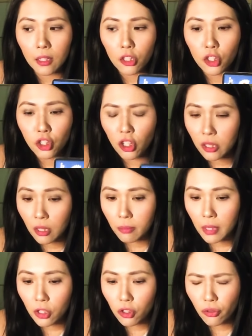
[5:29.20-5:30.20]
short-term
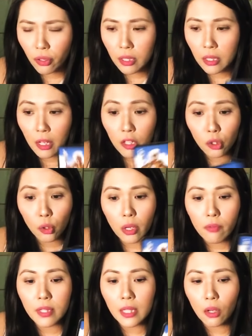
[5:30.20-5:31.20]
interest. So
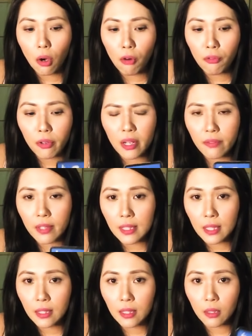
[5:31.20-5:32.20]
if it's an offer, if it's
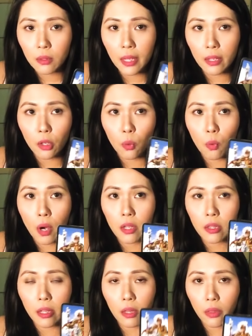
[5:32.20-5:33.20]
a deal that you
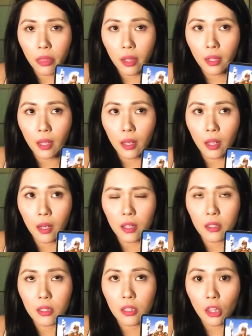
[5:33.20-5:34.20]
want, that you think that it
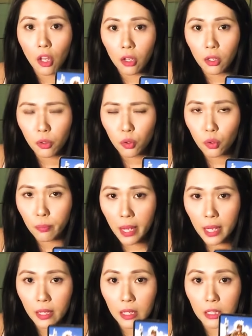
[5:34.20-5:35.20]
is not too
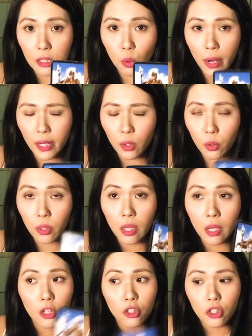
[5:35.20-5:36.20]
bad, it is quite good,
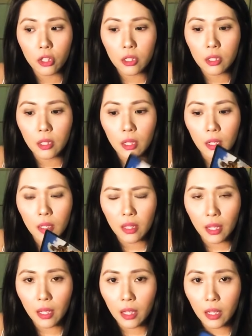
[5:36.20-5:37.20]
just
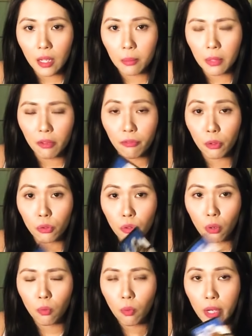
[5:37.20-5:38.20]
take it up if you
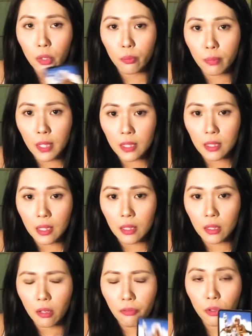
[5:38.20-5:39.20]
don't want to miss it.
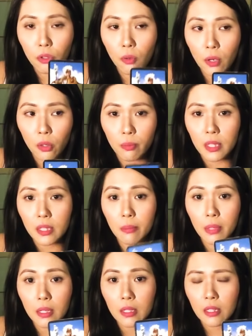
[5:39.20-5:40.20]
If you don't want to miss it,
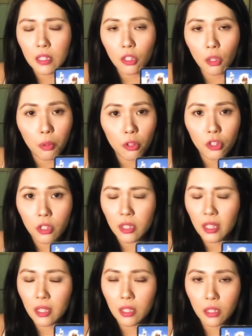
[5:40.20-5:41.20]
because this
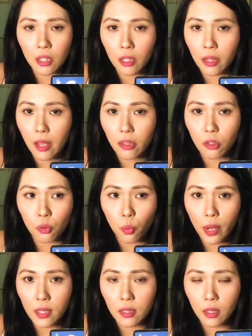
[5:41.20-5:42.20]
opportunity is not there to
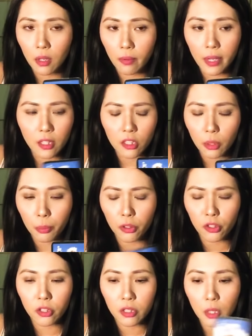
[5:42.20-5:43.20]
wait. All right, this
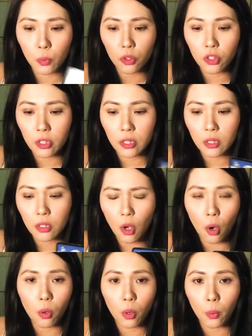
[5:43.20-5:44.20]
opportunity will just
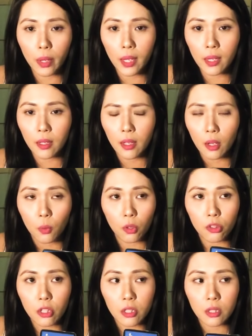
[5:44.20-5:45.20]
go away, will
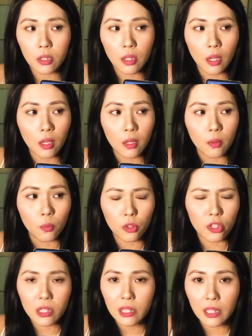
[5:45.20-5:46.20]
just
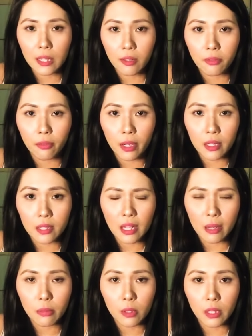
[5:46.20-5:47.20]
leave when it's
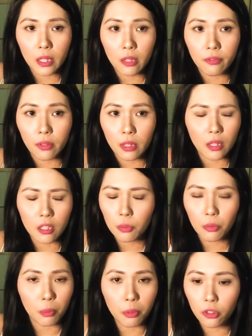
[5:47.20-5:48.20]
time to leave. This
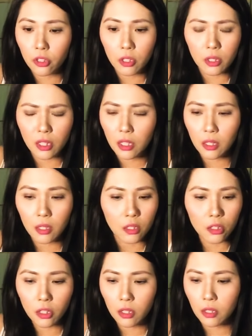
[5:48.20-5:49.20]
opportunity
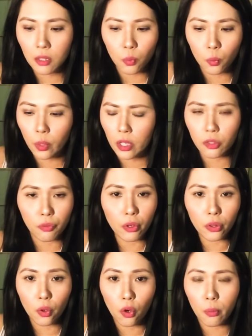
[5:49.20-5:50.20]
just waits for
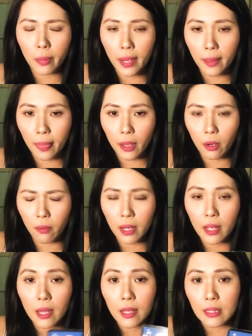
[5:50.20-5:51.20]
no man. All
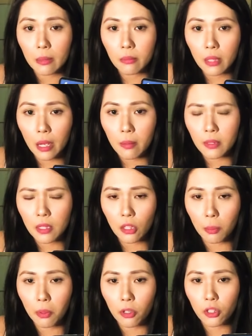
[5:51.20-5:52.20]
right, sometimes this
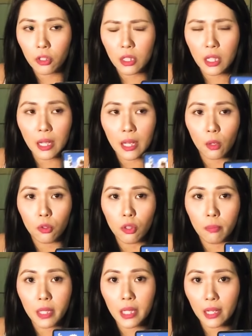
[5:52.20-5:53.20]
opportunity can also
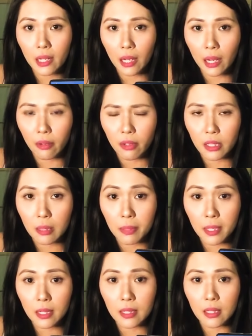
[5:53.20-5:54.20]
mean unclarity,
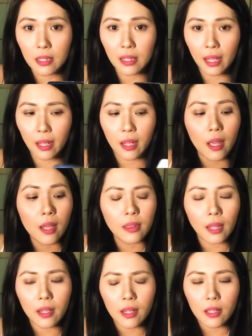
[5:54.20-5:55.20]
because this knight
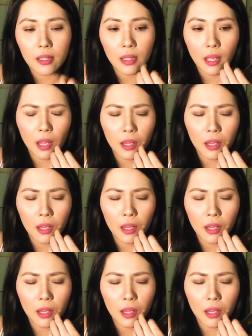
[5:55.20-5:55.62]
is